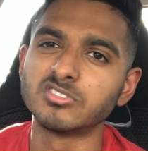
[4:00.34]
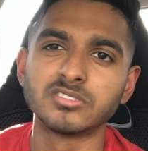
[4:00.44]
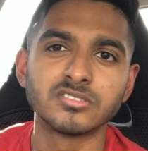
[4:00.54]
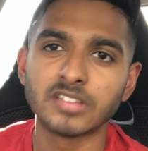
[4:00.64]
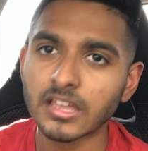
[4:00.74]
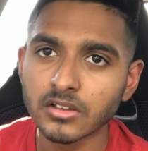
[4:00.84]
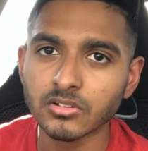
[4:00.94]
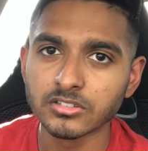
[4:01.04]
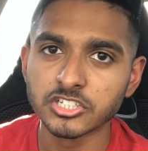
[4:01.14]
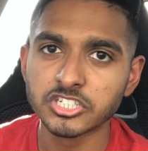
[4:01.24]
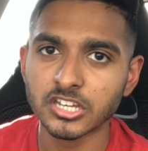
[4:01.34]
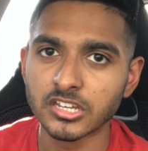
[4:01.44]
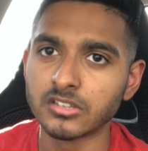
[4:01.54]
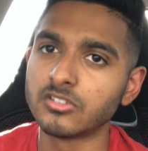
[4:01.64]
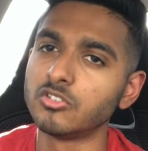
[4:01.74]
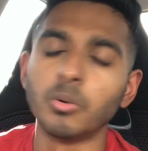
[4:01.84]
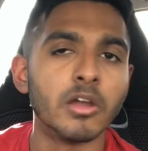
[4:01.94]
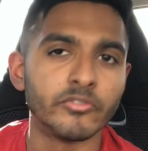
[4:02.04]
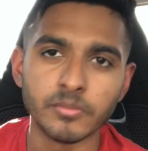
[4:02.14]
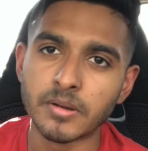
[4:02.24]
just take it on the chin. You
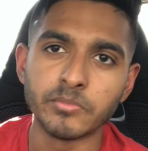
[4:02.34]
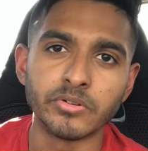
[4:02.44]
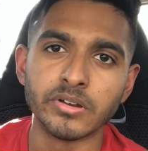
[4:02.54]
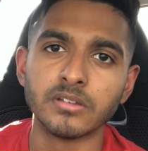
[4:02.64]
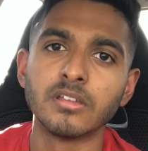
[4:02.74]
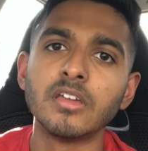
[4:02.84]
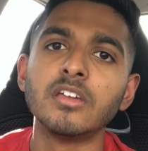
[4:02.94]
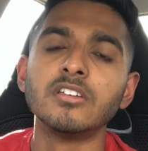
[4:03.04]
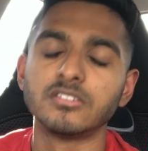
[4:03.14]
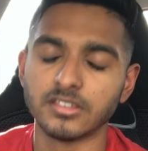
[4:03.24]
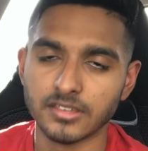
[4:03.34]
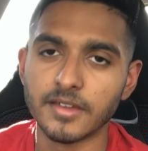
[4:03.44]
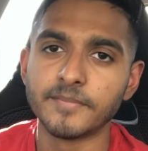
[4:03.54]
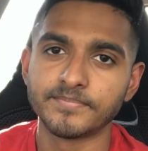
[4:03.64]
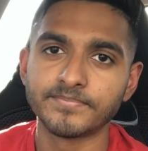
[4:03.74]
won't remember it. So yeah.